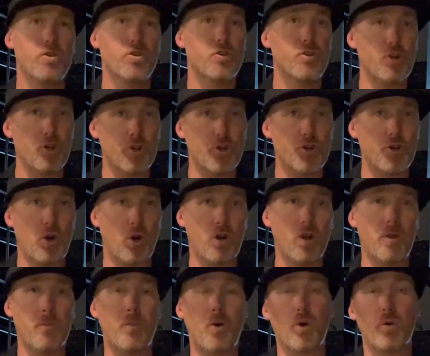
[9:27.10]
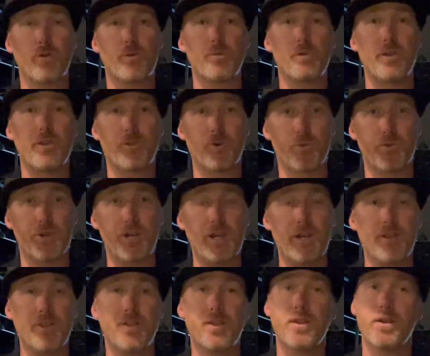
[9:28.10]
Good shot on the par 3
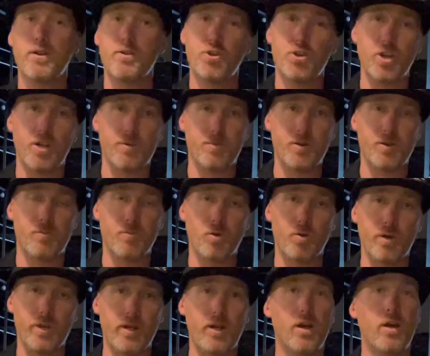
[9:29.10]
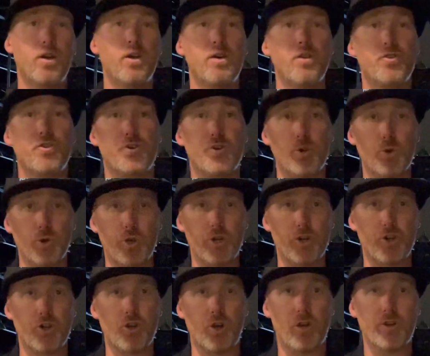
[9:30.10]
13th, just missed birdie. 2
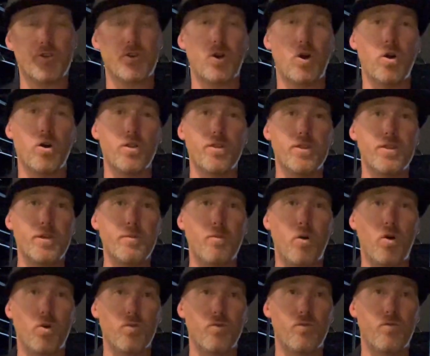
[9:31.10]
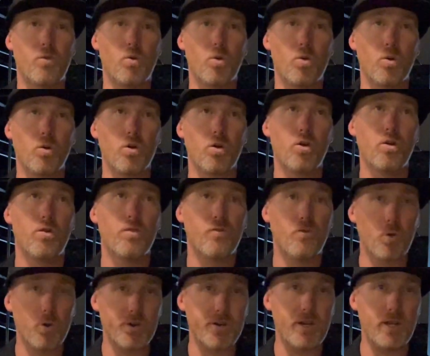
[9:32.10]
good shots on the par 4
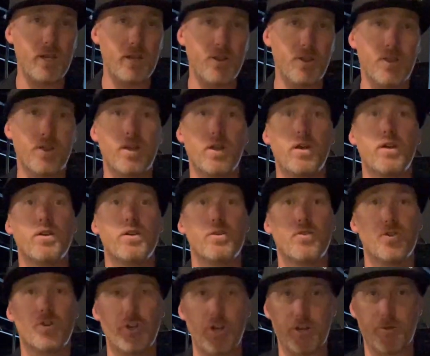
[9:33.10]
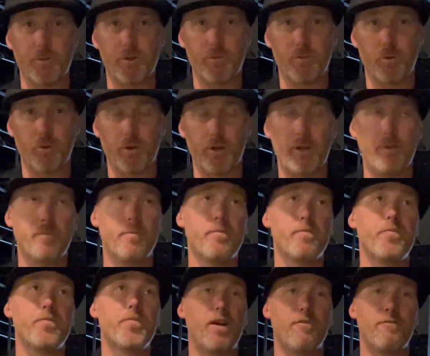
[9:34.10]
14th, just missed birdie.
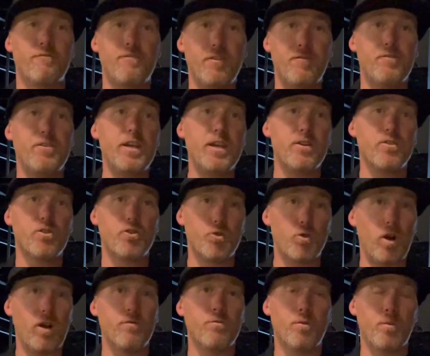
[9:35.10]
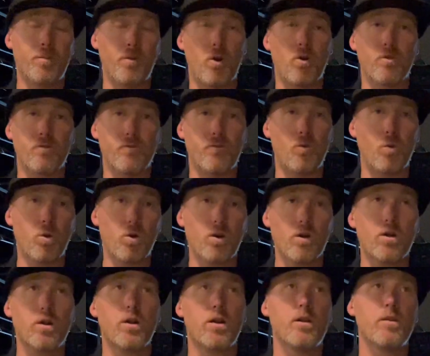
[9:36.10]
Now 15's a drivable par 4,
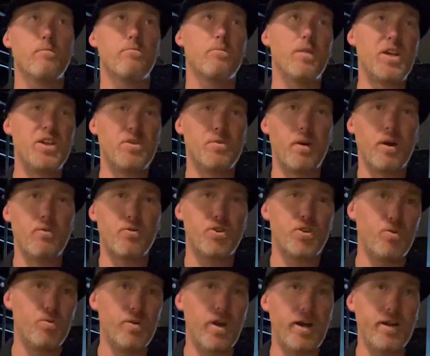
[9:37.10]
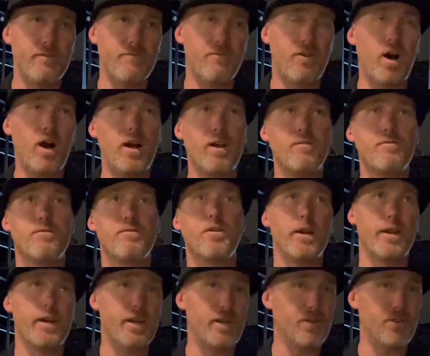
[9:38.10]
plays about 295.
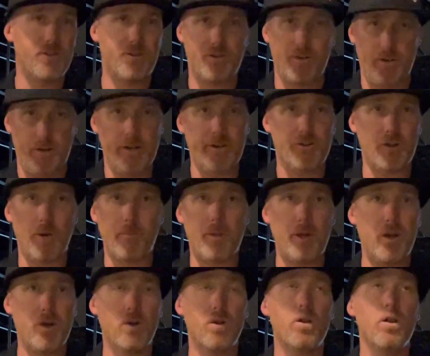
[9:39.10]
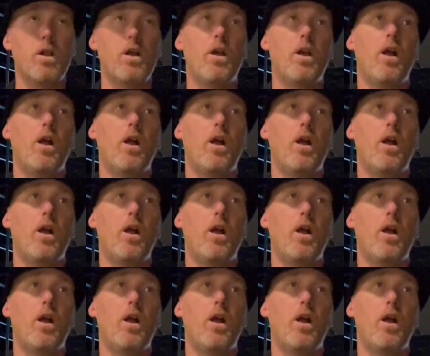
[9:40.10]
It's uphill